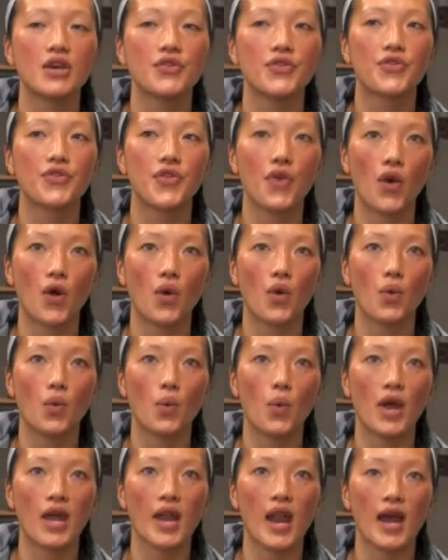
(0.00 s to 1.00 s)

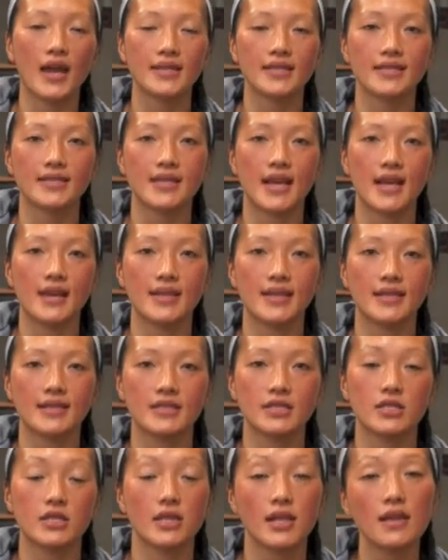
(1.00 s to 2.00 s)
So when I
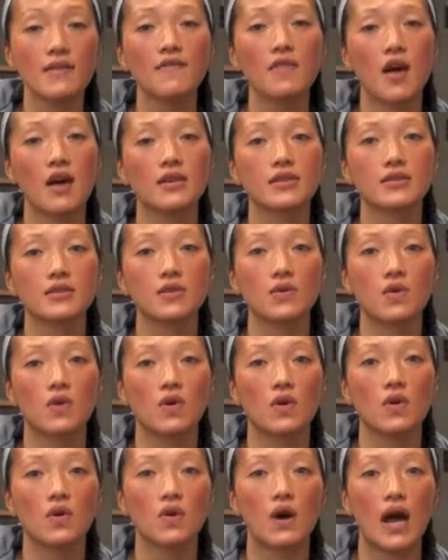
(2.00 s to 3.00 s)
decided to leave law
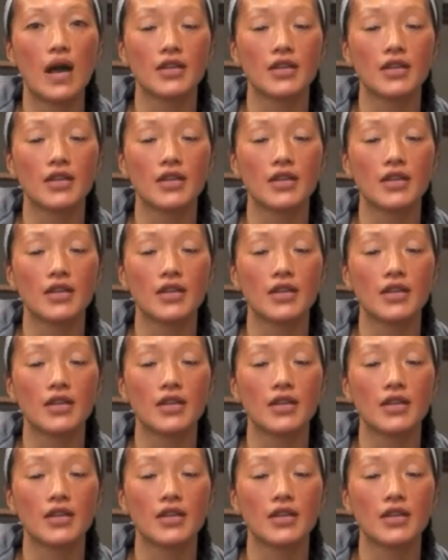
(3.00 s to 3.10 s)
school,